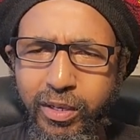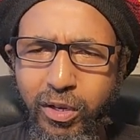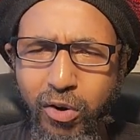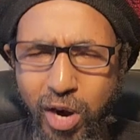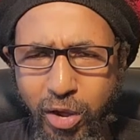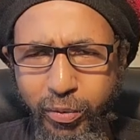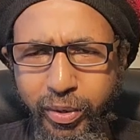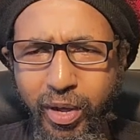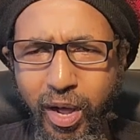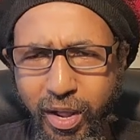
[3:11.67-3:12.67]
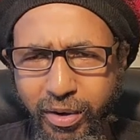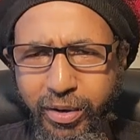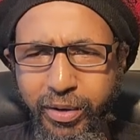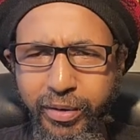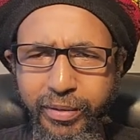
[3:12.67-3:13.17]
the crown,
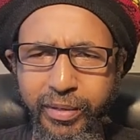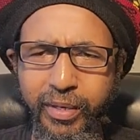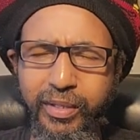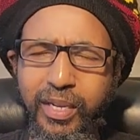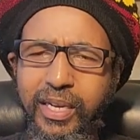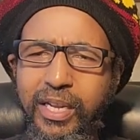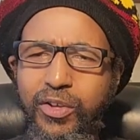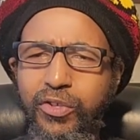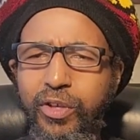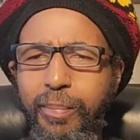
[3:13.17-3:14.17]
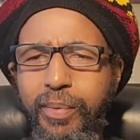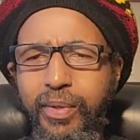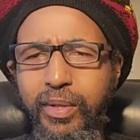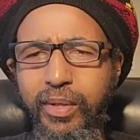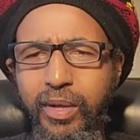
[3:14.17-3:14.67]
under the leadership
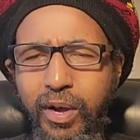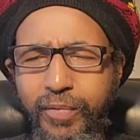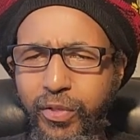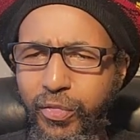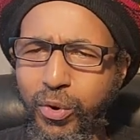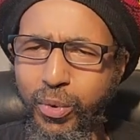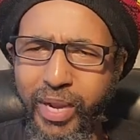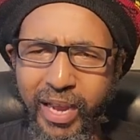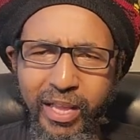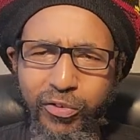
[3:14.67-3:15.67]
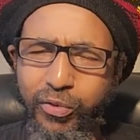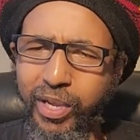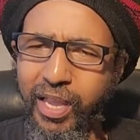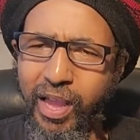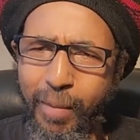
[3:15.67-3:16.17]
of the throne. That
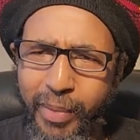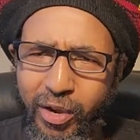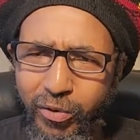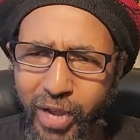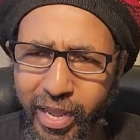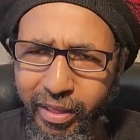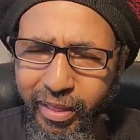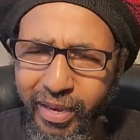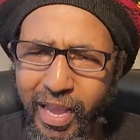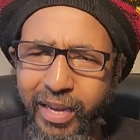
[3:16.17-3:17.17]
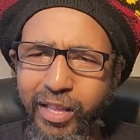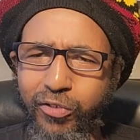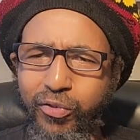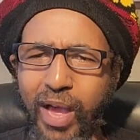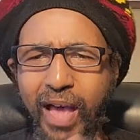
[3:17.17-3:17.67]
history cannot be erased, and that
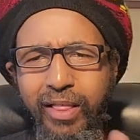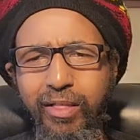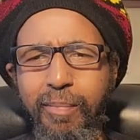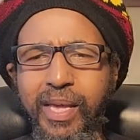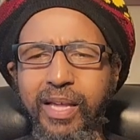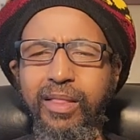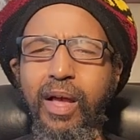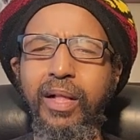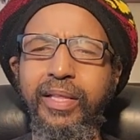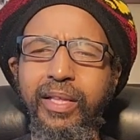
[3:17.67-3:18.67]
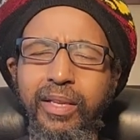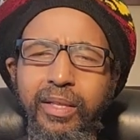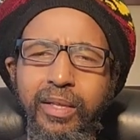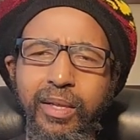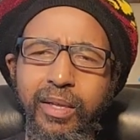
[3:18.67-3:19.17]
history has to be exalted.
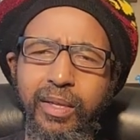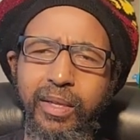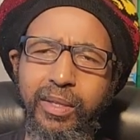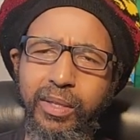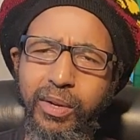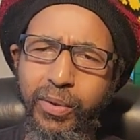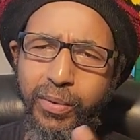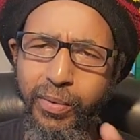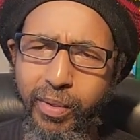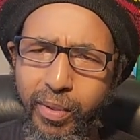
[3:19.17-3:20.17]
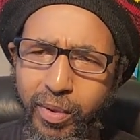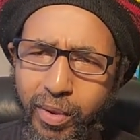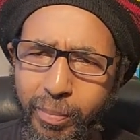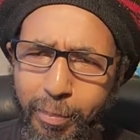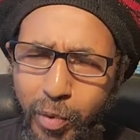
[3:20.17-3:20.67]
You know,
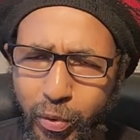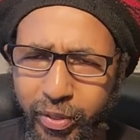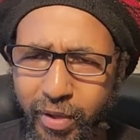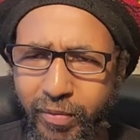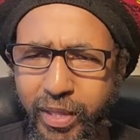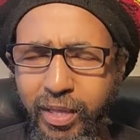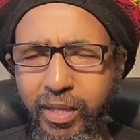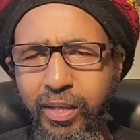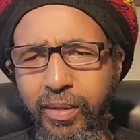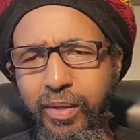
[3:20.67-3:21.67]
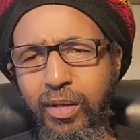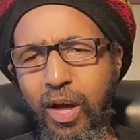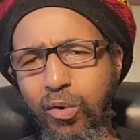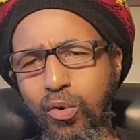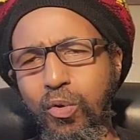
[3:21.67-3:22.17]
most of the
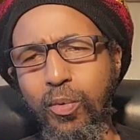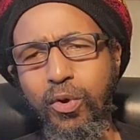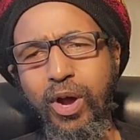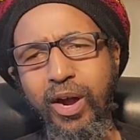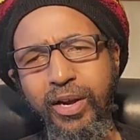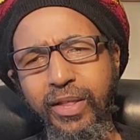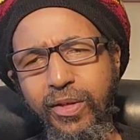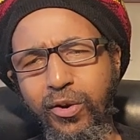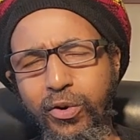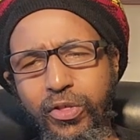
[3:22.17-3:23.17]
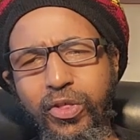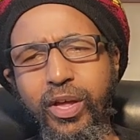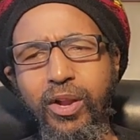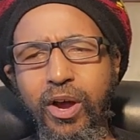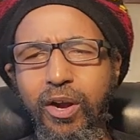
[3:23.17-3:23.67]
Oromo are either
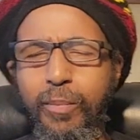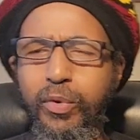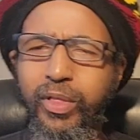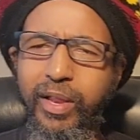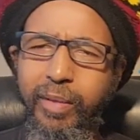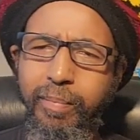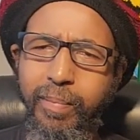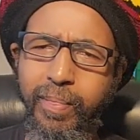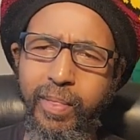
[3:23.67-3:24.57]
Christian or Muslim.